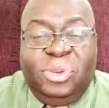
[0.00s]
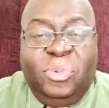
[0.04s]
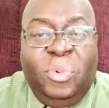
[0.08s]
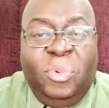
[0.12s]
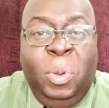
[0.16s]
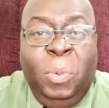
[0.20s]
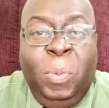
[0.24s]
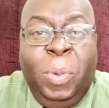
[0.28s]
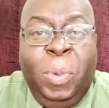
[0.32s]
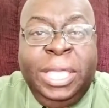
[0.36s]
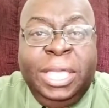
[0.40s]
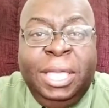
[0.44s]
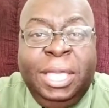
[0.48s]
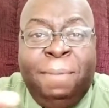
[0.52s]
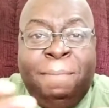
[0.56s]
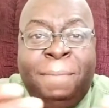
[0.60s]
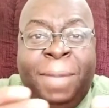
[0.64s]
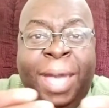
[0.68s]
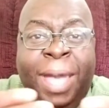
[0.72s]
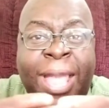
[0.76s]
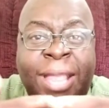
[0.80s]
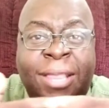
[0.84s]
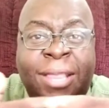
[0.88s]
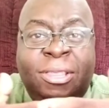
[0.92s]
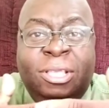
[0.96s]
So when we
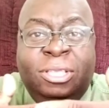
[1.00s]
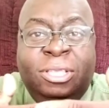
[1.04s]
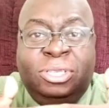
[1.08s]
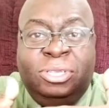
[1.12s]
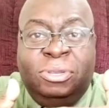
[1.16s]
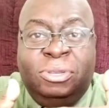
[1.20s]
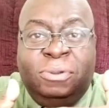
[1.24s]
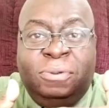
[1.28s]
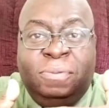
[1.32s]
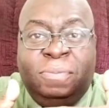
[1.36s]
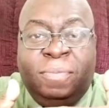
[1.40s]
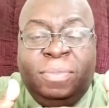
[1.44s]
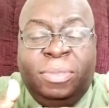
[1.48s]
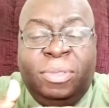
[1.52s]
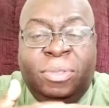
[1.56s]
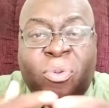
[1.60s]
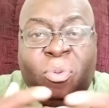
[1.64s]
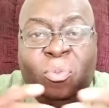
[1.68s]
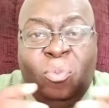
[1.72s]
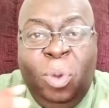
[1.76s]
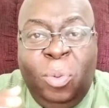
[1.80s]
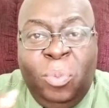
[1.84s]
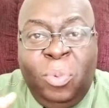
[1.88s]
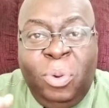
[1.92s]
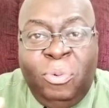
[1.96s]
combine the two,
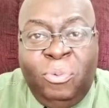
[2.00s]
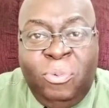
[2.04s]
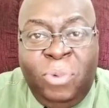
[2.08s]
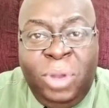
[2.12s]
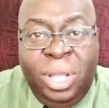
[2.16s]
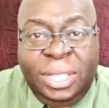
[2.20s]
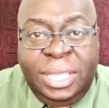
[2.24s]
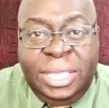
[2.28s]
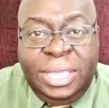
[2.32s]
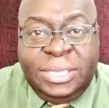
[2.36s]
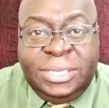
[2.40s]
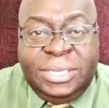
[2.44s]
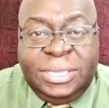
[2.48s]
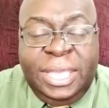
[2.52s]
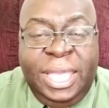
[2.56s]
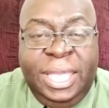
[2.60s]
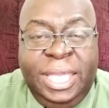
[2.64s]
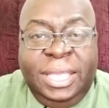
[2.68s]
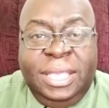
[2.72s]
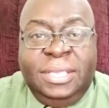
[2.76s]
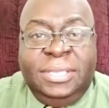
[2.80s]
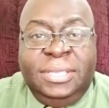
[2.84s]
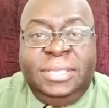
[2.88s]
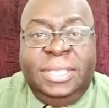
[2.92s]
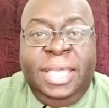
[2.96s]
what we're really
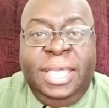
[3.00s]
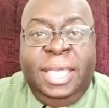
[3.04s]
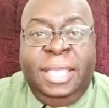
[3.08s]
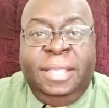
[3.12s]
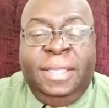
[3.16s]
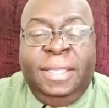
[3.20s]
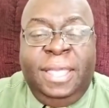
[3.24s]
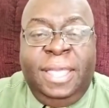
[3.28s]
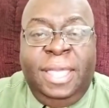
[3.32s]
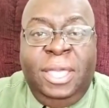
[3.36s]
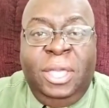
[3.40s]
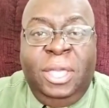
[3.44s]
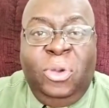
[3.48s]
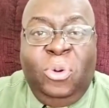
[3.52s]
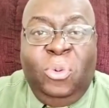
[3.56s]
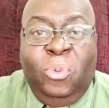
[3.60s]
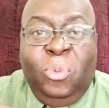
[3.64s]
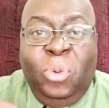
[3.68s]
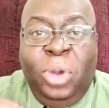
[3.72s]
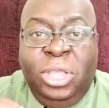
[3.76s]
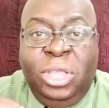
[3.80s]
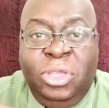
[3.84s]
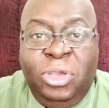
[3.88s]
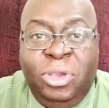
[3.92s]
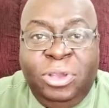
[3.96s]
saying is that
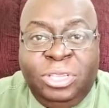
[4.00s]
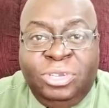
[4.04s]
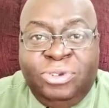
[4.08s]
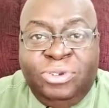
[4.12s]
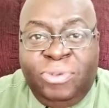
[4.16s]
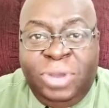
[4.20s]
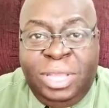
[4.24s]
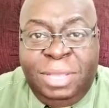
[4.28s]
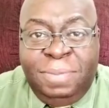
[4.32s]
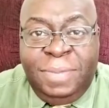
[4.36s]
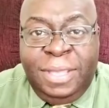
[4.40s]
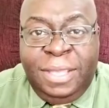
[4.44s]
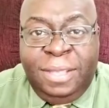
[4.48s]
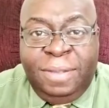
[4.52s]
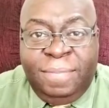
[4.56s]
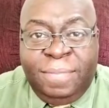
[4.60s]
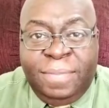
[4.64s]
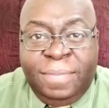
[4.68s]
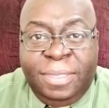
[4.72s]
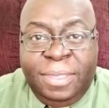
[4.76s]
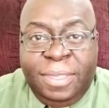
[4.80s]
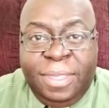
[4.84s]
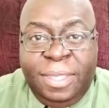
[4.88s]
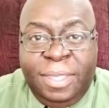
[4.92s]
when you're dreaming,